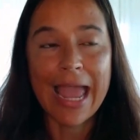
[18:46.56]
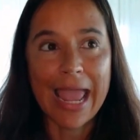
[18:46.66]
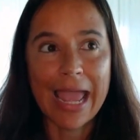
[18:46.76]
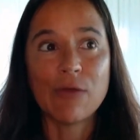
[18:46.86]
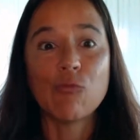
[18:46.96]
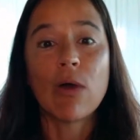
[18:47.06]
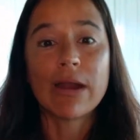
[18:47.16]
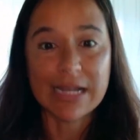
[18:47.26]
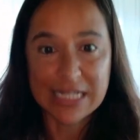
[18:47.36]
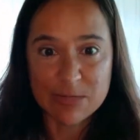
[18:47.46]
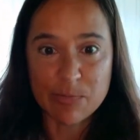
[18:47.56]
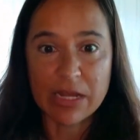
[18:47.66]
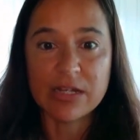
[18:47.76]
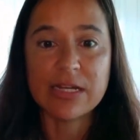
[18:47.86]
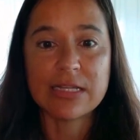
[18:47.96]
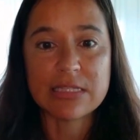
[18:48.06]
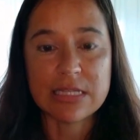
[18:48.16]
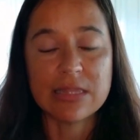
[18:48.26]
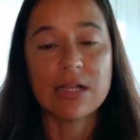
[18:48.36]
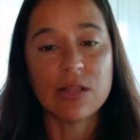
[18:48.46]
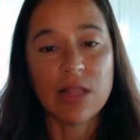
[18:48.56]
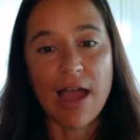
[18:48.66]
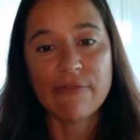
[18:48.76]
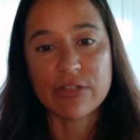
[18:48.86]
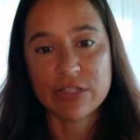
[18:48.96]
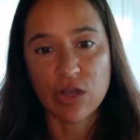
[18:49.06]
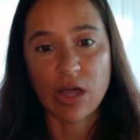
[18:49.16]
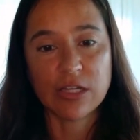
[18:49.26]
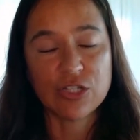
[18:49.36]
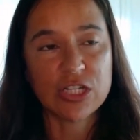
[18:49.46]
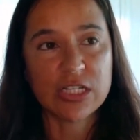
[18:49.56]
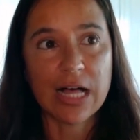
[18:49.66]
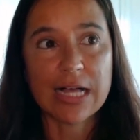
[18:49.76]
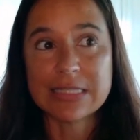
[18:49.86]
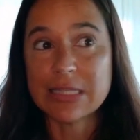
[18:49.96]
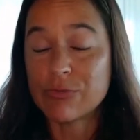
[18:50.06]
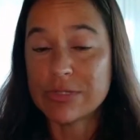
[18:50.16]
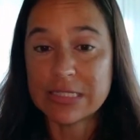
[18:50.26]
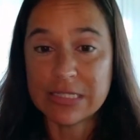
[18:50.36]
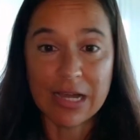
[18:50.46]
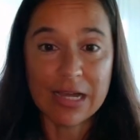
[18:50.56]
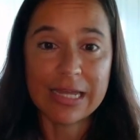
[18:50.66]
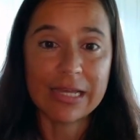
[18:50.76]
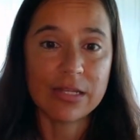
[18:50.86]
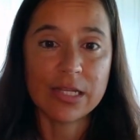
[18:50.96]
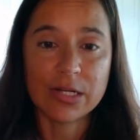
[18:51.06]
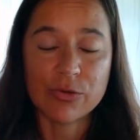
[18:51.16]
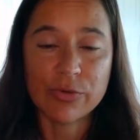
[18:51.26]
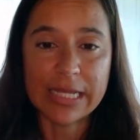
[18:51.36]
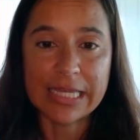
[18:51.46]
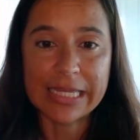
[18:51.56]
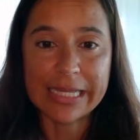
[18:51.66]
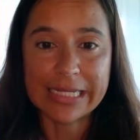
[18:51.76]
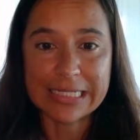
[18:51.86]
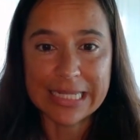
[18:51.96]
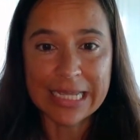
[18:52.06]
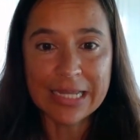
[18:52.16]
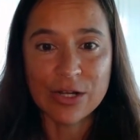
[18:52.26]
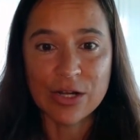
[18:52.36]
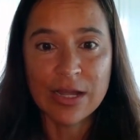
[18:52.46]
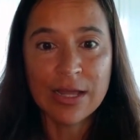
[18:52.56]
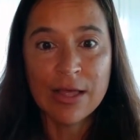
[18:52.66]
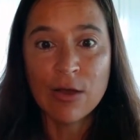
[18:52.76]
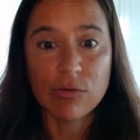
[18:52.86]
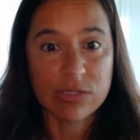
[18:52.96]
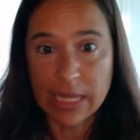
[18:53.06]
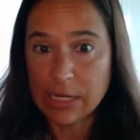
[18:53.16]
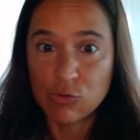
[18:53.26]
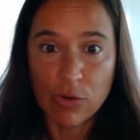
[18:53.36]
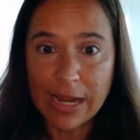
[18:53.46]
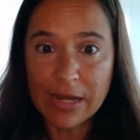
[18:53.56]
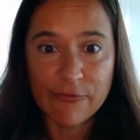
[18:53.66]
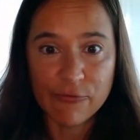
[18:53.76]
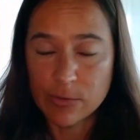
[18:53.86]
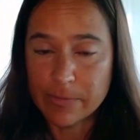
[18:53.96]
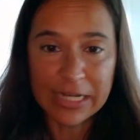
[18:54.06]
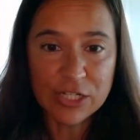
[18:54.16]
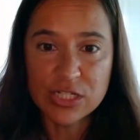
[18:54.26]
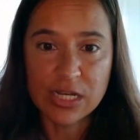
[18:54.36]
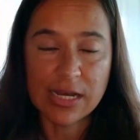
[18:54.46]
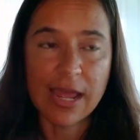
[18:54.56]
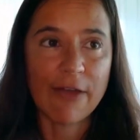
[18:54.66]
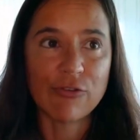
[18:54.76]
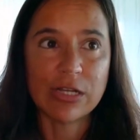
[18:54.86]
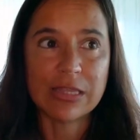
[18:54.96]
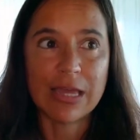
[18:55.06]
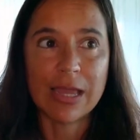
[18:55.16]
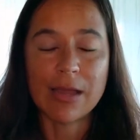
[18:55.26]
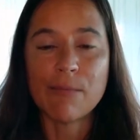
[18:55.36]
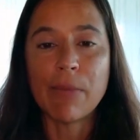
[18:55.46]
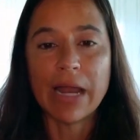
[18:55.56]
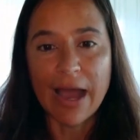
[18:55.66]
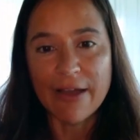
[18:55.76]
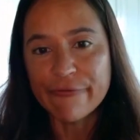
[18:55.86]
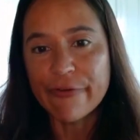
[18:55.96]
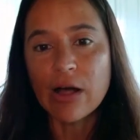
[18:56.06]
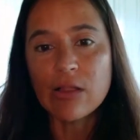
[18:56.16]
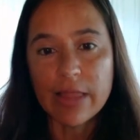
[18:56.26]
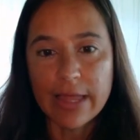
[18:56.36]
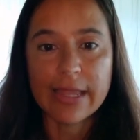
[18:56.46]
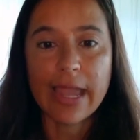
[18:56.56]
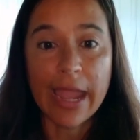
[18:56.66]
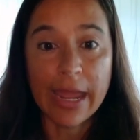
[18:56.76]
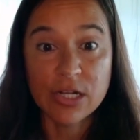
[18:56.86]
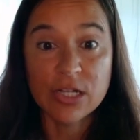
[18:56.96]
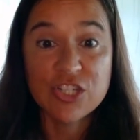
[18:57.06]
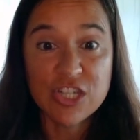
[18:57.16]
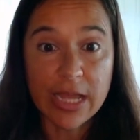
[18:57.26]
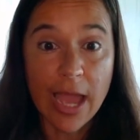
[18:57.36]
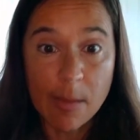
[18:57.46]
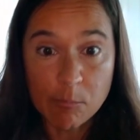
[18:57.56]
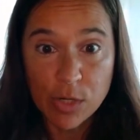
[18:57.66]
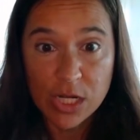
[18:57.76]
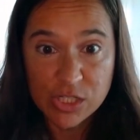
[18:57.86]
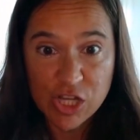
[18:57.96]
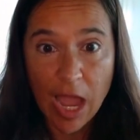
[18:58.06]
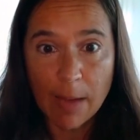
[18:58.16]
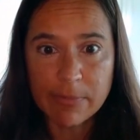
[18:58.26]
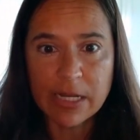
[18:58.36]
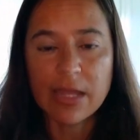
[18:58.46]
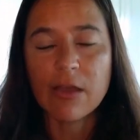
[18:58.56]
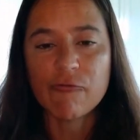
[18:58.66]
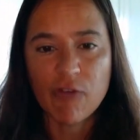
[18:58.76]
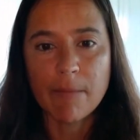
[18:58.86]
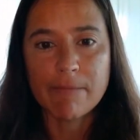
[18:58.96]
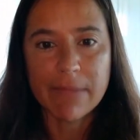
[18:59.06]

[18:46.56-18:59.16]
And what I experienced in the live astrology class that was not held in a Reiki container was like great information and everything, but I felt like energy hemorrhage happening from